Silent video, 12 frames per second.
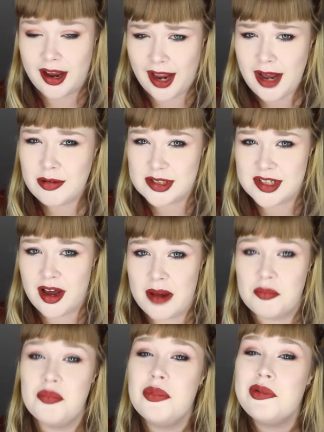Our
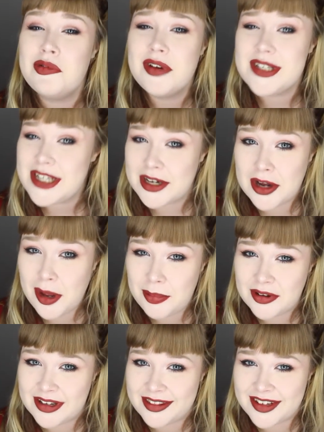time. We're already a
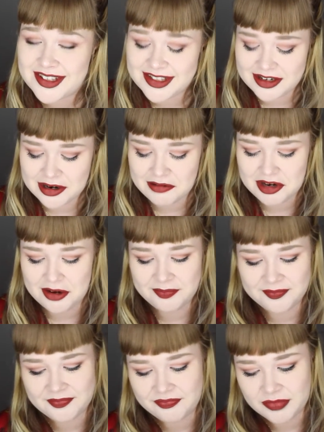couple in this scenario.
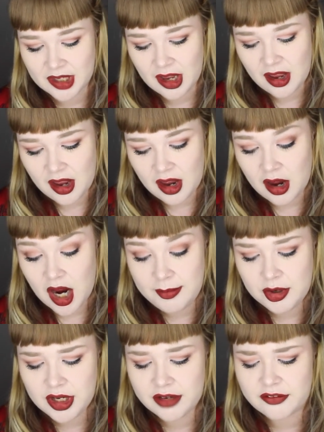
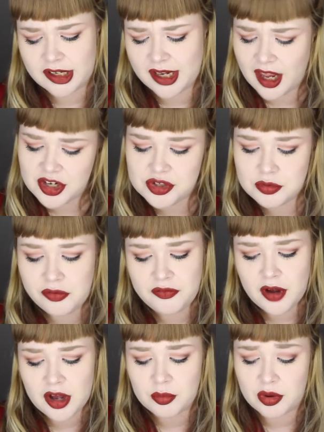I'm looking for casual
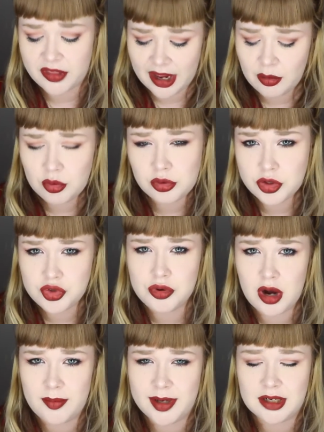fun without all the
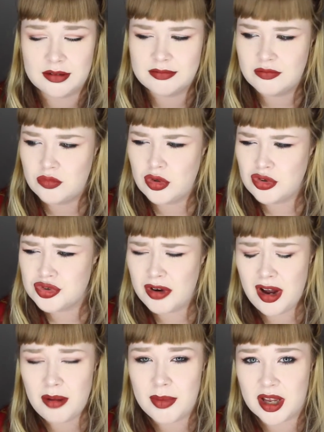drama. What
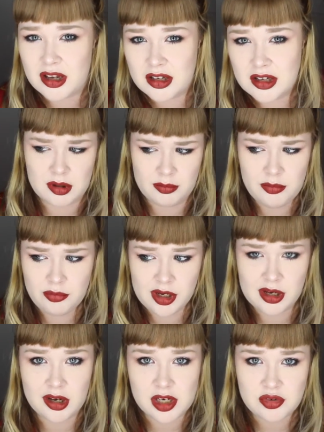drama? I'm not
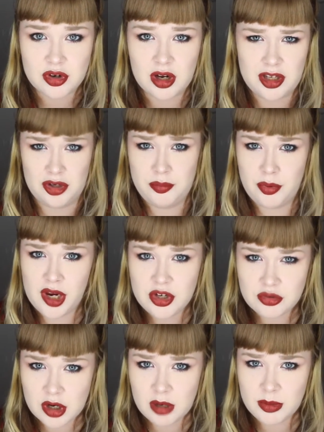bringing any drama. Are you bringing
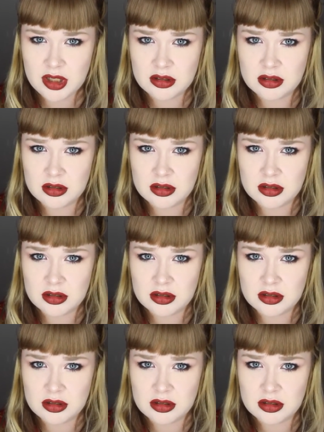drama?